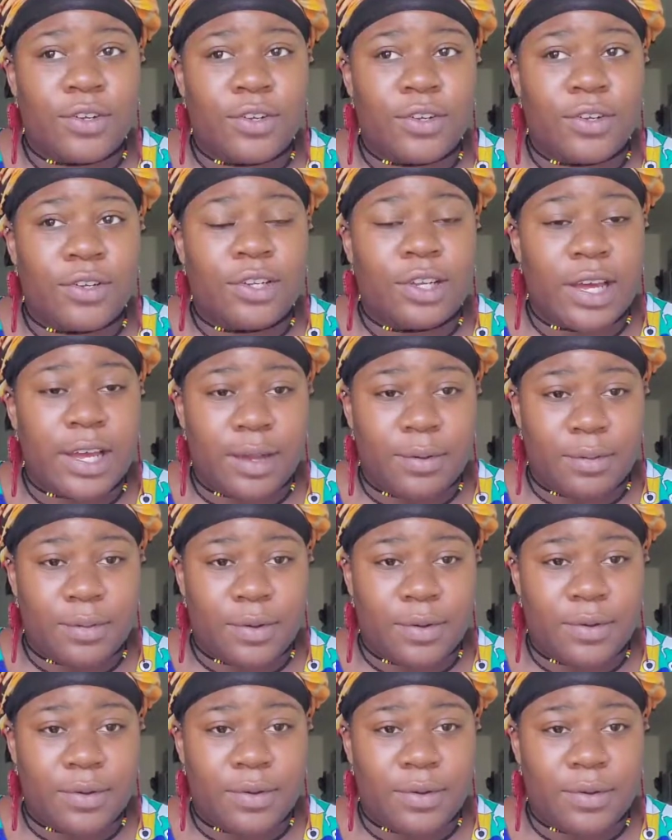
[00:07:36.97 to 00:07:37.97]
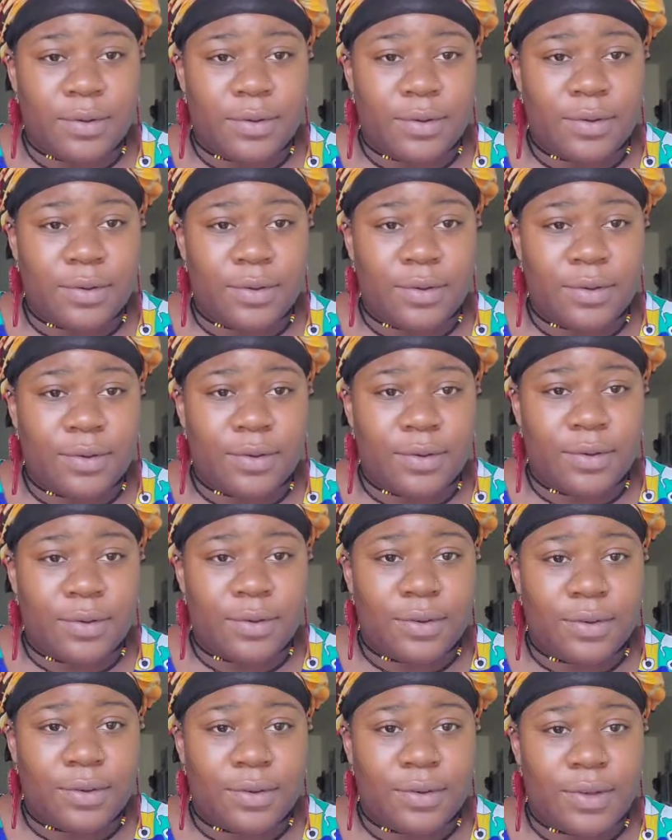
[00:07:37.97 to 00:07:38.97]
label.
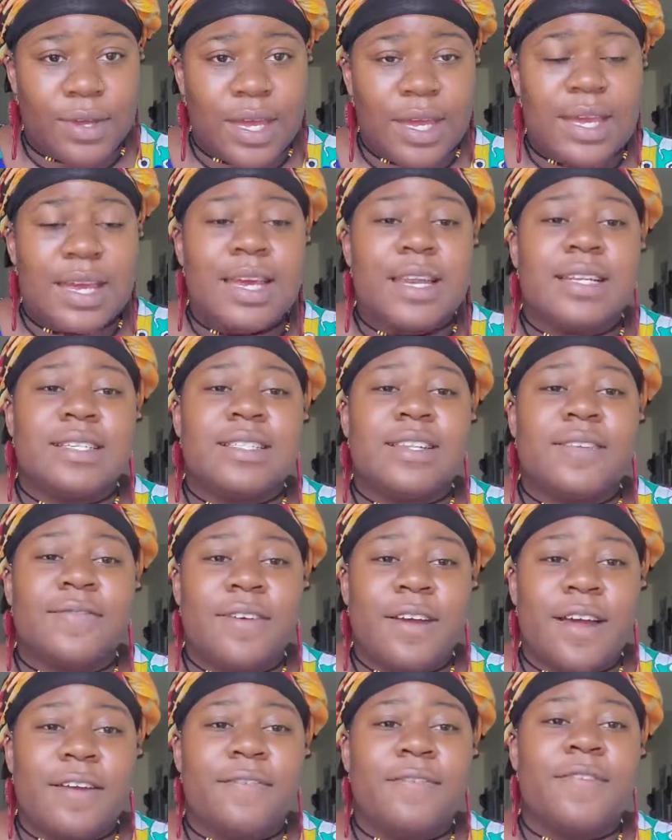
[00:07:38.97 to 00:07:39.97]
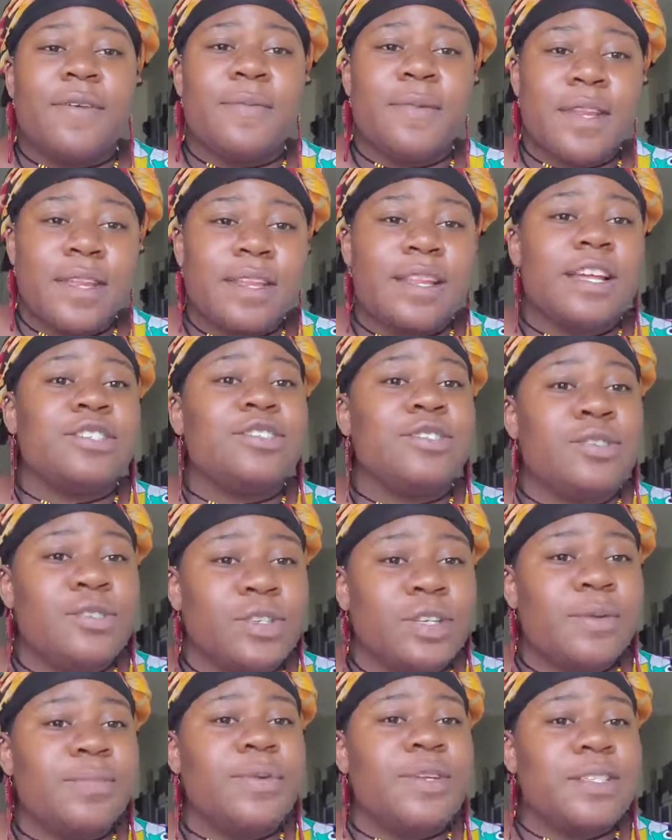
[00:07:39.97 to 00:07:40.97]
It is divine feminine that's
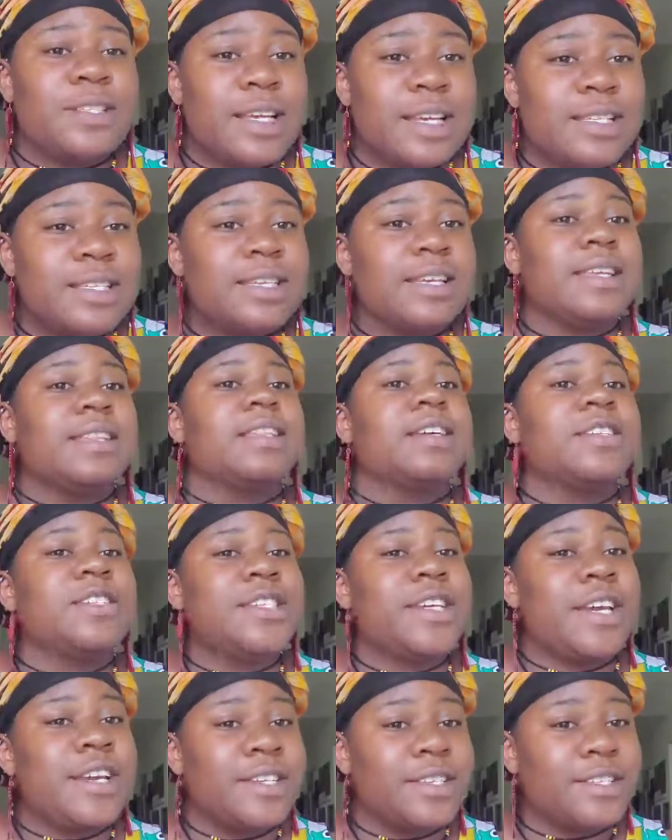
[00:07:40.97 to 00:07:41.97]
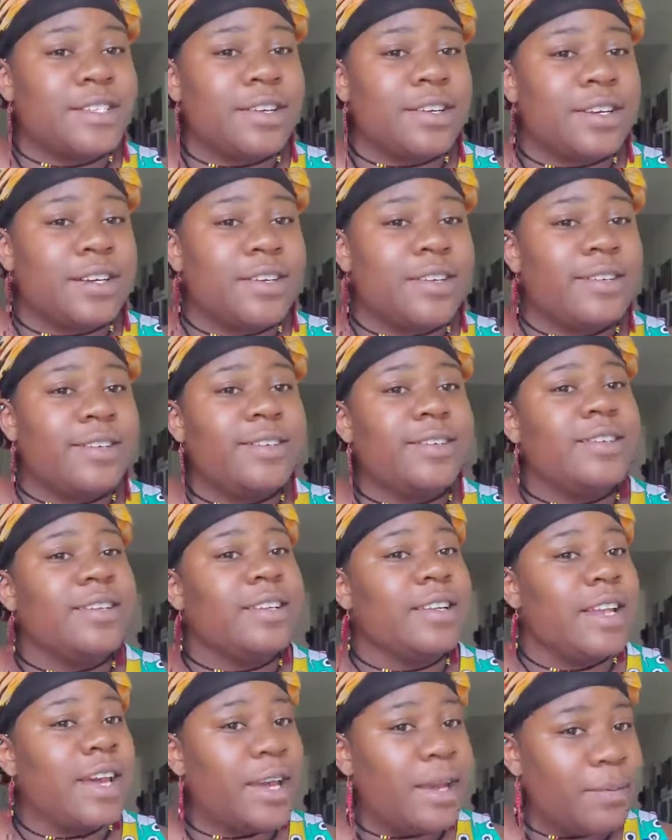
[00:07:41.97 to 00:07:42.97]
usually possessing the chaser
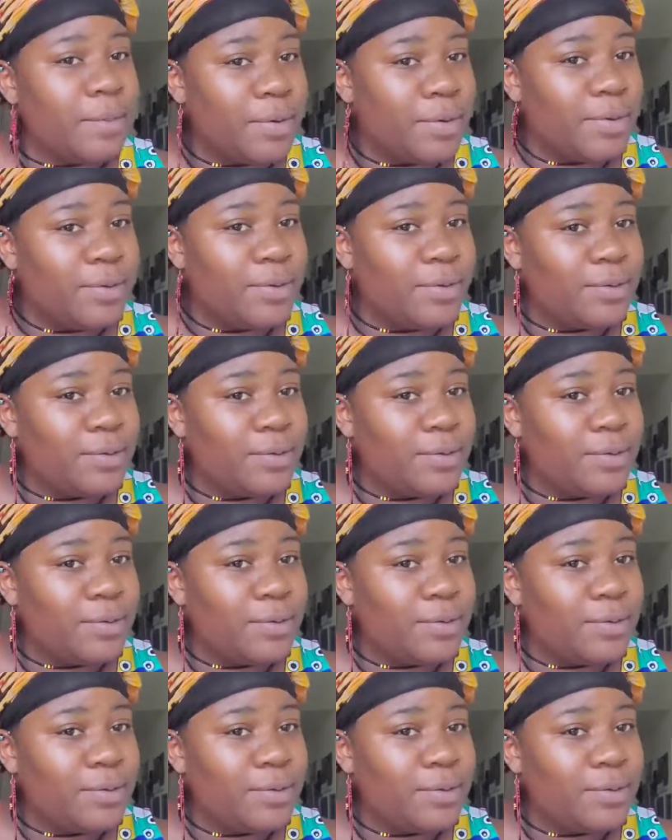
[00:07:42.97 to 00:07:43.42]
label.